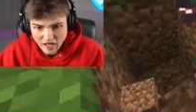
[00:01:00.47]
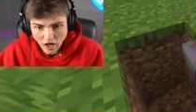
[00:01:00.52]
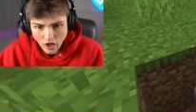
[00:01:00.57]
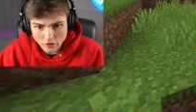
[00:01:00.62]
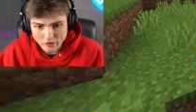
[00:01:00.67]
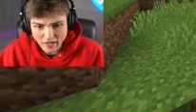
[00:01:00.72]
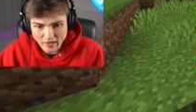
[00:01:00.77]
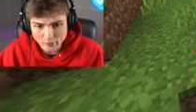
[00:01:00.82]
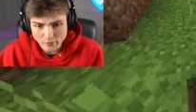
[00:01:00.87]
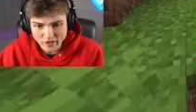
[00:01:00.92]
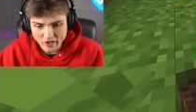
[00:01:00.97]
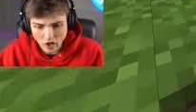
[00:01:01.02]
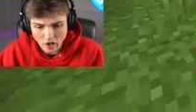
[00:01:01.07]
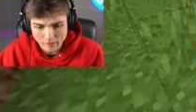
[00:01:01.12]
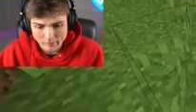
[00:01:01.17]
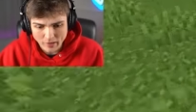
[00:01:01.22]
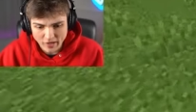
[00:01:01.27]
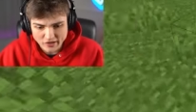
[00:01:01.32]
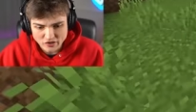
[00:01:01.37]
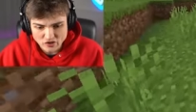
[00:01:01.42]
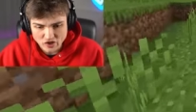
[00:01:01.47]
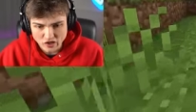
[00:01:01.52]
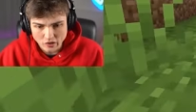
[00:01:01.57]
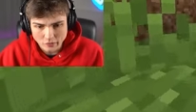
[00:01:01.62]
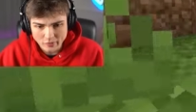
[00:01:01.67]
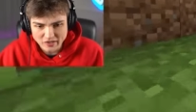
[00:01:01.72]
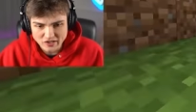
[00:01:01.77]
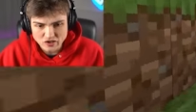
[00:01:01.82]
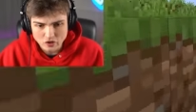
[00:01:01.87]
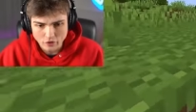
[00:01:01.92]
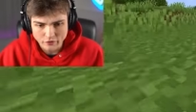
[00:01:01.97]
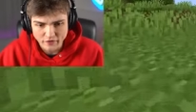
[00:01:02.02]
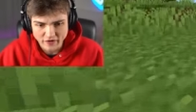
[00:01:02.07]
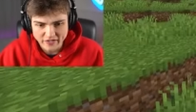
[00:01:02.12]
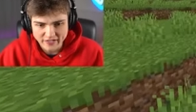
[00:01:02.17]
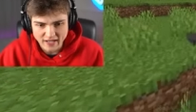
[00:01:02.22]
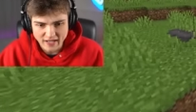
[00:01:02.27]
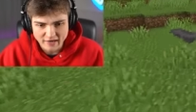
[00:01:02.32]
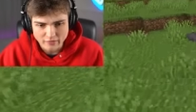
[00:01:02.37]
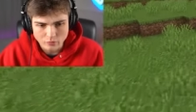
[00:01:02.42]
Okay, we can't mine. Jigger, we need to go
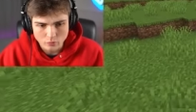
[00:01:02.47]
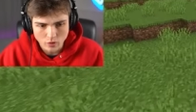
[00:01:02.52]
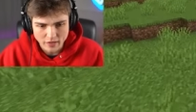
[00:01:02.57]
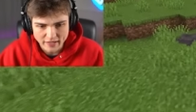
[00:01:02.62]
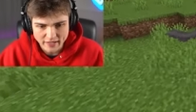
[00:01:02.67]
find a cave right